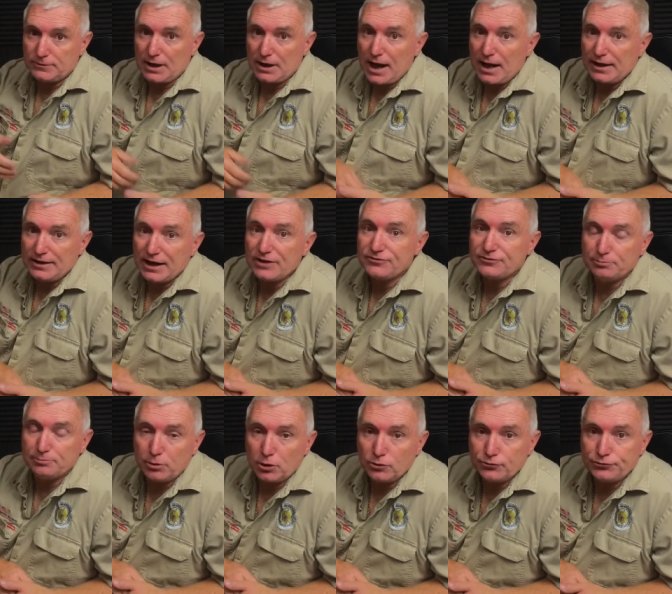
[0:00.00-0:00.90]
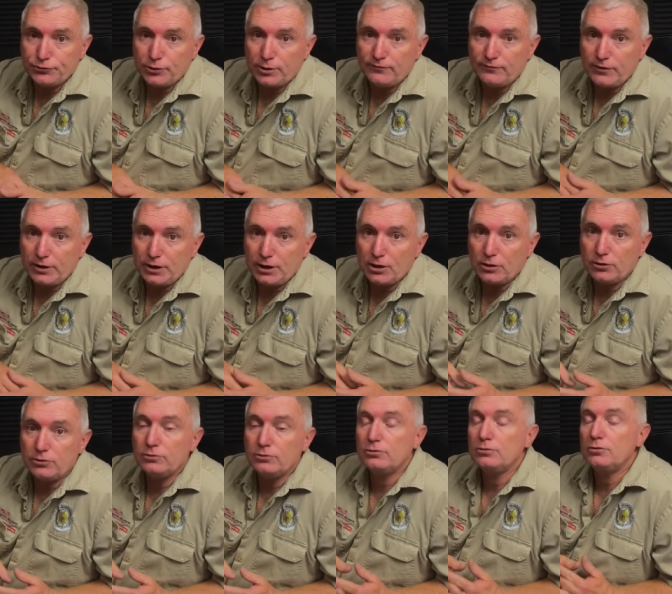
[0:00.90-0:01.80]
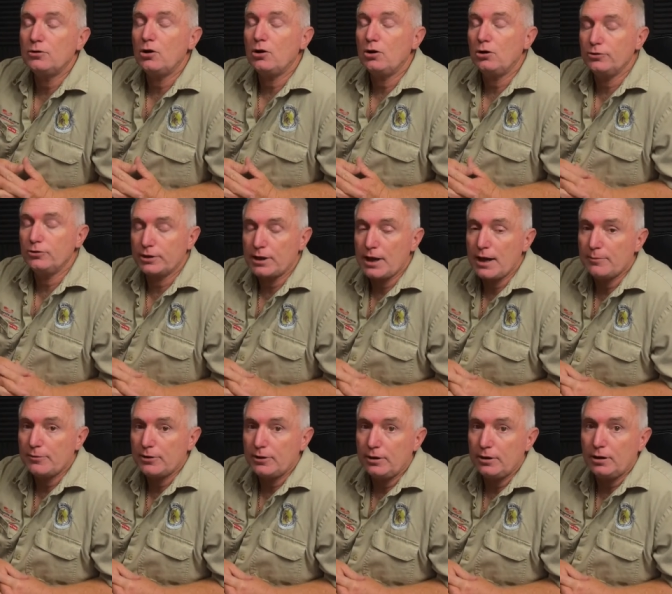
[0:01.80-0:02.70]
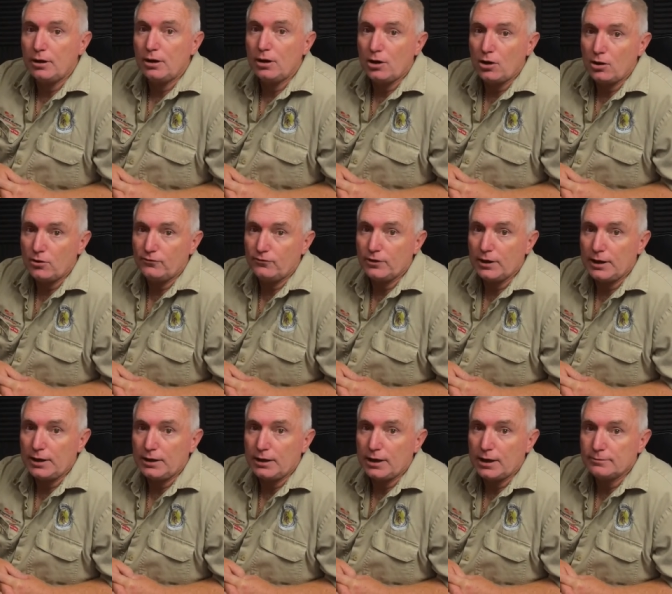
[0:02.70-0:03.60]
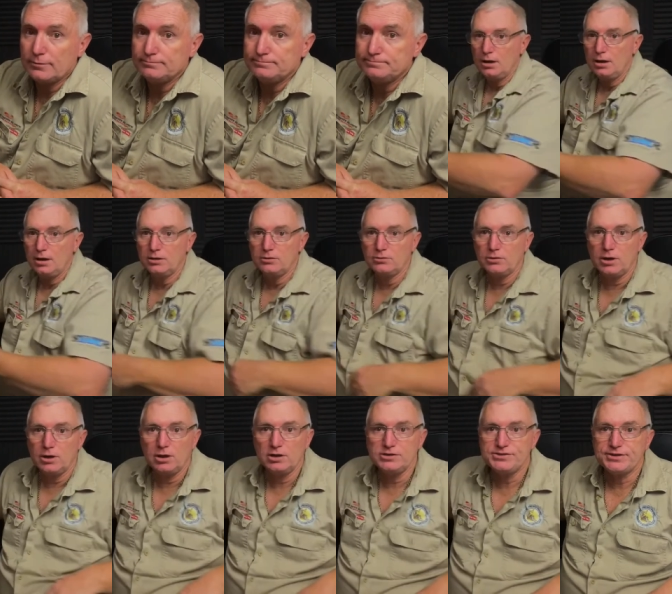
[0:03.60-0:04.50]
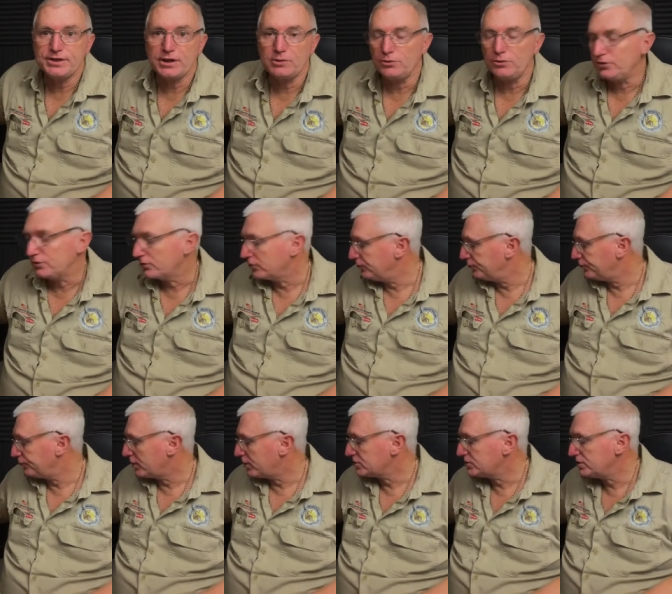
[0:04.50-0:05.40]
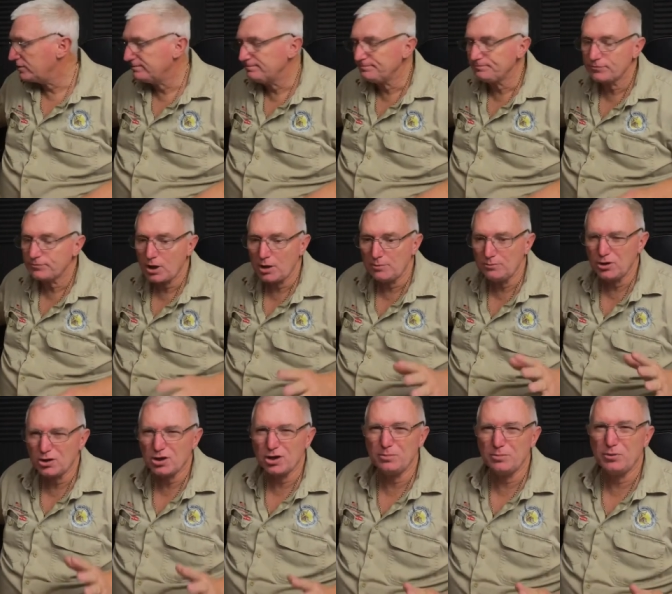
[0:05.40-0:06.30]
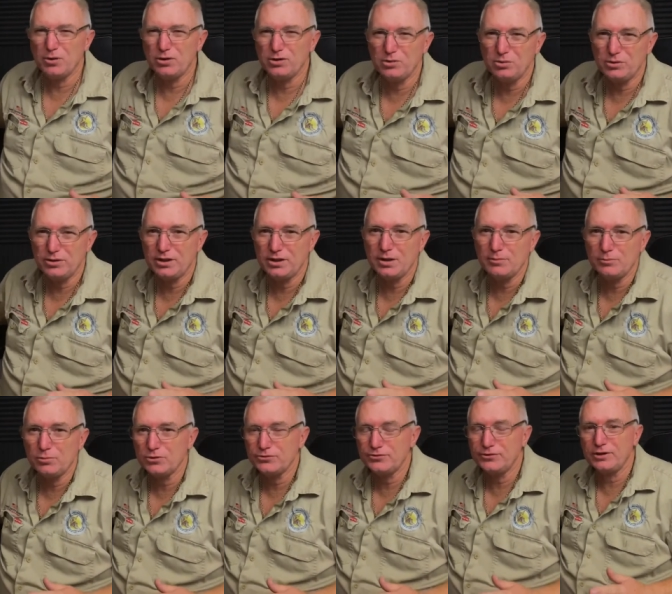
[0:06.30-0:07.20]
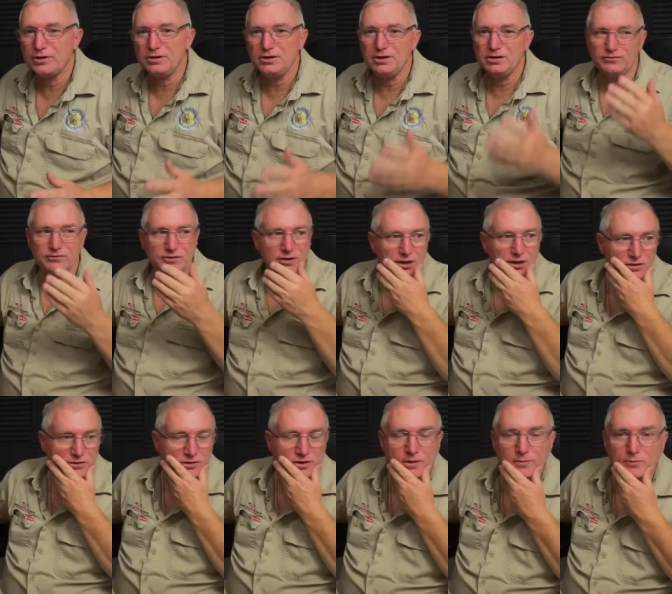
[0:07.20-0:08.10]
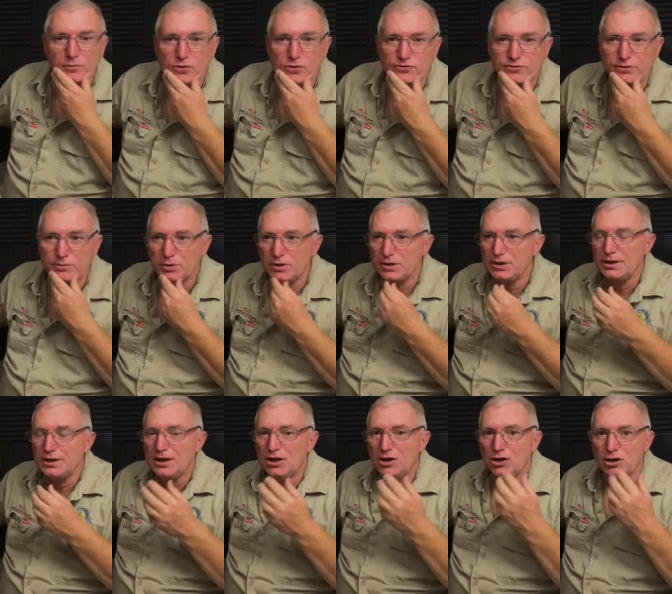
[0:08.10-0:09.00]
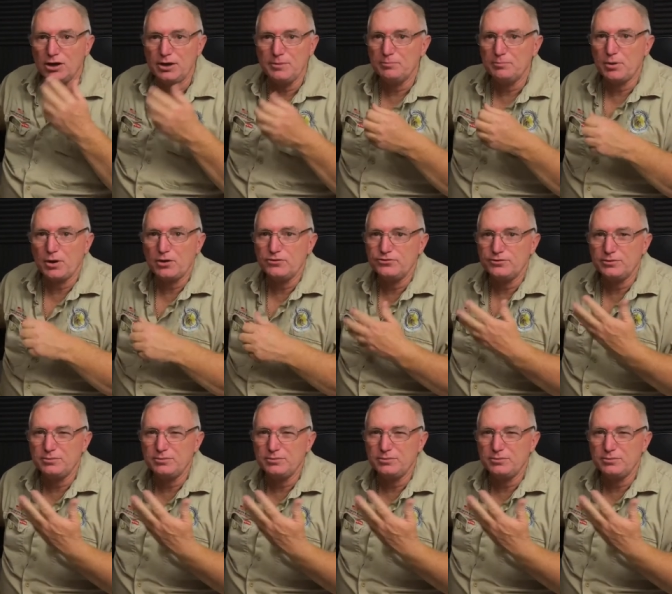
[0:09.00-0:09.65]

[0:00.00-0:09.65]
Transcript: a nuts and bolts type video on the Garmin Overlander. Right, let's start with construction. I'm not going to bother you with the unboxing. I did a video on the unboxing, but I didn't post it